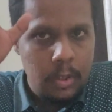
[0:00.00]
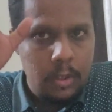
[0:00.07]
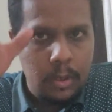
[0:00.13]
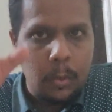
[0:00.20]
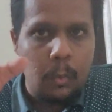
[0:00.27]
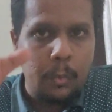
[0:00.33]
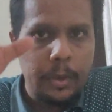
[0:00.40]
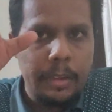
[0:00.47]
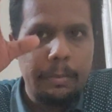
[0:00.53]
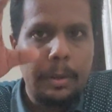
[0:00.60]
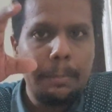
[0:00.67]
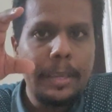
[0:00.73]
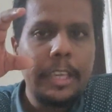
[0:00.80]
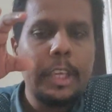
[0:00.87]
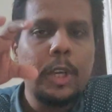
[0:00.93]
So we
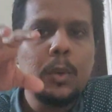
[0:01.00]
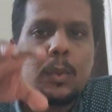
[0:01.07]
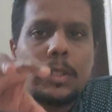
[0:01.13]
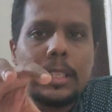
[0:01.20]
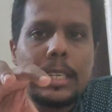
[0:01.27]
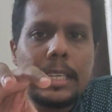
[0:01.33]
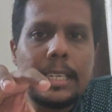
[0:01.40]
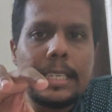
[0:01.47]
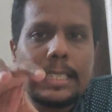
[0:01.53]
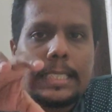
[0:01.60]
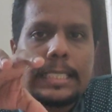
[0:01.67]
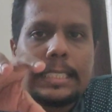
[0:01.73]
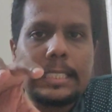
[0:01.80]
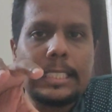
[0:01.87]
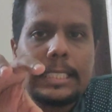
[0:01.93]
will be using
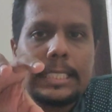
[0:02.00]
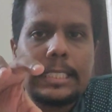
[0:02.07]
a